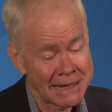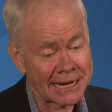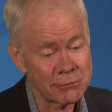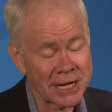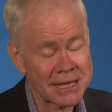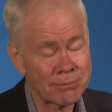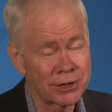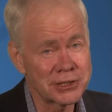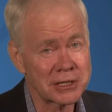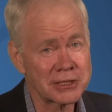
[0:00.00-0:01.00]
Anyway, that
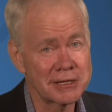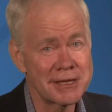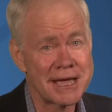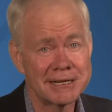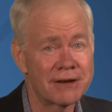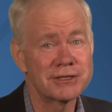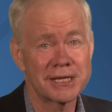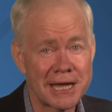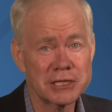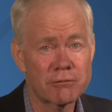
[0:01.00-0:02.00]
brings us to the end of
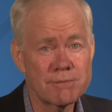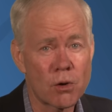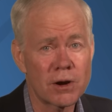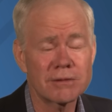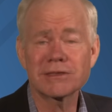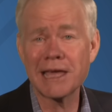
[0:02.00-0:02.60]
today's report.